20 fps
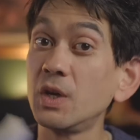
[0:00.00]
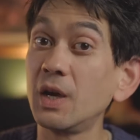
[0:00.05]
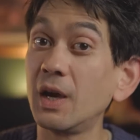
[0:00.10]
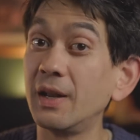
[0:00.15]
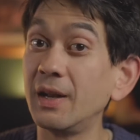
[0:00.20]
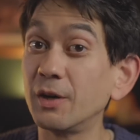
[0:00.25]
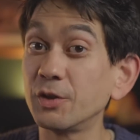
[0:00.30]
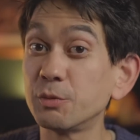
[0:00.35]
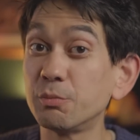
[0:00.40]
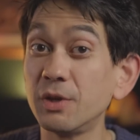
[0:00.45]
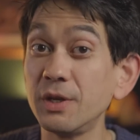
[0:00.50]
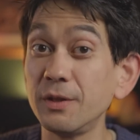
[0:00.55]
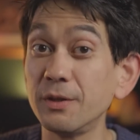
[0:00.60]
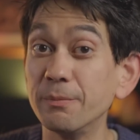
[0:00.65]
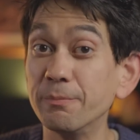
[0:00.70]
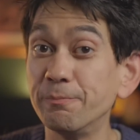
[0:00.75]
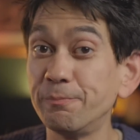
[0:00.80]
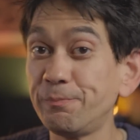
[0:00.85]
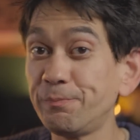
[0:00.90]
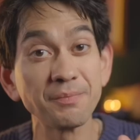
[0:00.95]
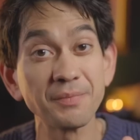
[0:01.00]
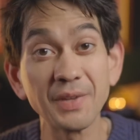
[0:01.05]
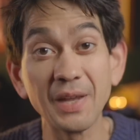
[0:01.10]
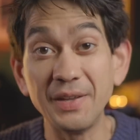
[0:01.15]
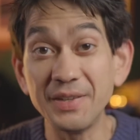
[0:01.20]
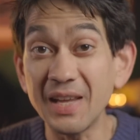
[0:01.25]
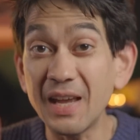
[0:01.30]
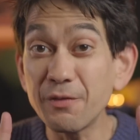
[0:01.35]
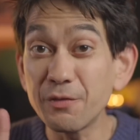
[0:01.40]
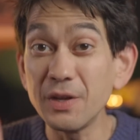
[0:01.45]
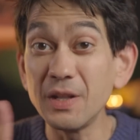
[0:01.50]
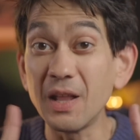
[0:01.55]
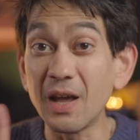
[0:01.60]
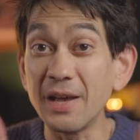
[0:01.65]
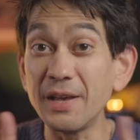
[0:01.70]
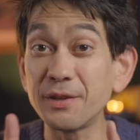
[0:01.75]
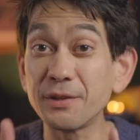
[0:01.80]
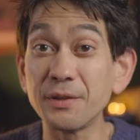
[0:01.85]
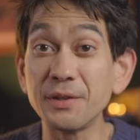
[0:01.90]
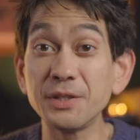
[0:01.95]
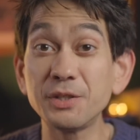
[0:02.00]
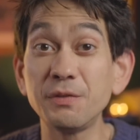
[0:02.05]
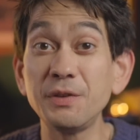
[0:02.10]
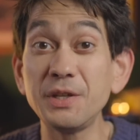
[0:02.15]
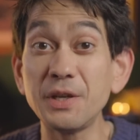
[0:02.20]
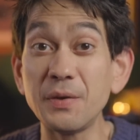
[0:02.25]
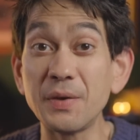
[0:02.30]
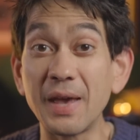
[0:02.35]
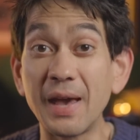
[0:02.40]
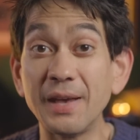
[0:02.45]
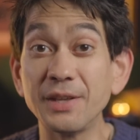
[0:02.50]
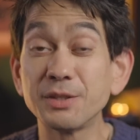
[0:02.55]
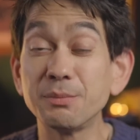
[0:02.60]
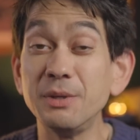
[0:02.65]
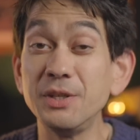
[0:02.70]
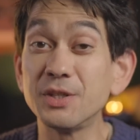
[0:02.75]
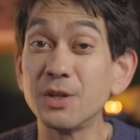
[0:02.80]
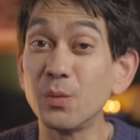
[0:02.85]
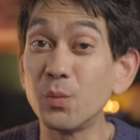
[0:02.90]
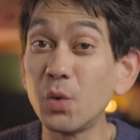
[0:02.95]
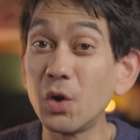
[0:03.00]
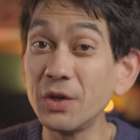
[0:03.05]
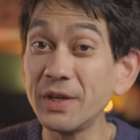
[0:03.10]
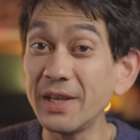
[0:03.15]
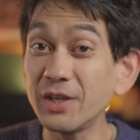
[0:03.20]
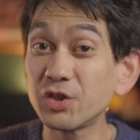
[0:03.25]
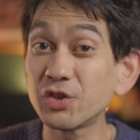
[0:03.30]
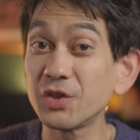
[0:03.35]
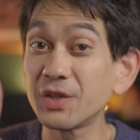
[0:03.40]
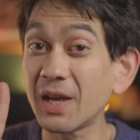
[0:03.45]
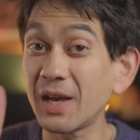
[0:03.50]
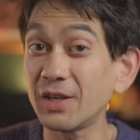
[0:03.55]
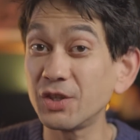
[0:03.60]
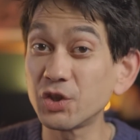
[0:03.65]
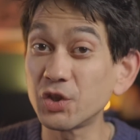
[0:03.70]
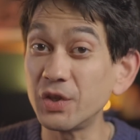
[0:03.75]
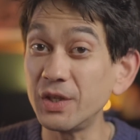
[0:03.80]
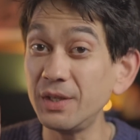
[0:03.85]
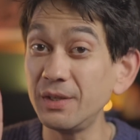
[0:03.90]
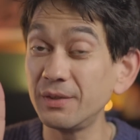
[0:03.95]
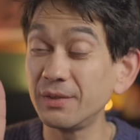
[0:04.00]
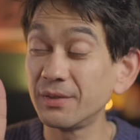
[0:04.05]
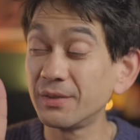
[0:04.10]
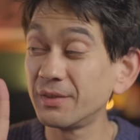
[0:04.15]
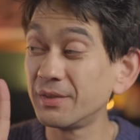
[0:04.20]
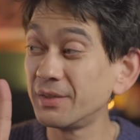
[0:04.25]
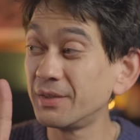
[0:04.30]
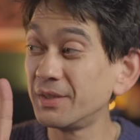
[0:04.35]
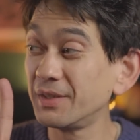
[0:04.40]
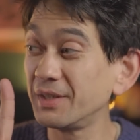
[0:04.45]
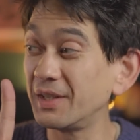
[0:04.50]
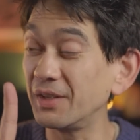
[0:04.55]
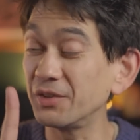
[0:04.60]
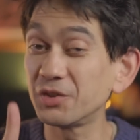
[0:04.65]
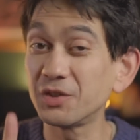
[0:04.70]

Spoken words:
and how to break them. And every like that this video gets means that one extra cat treat gets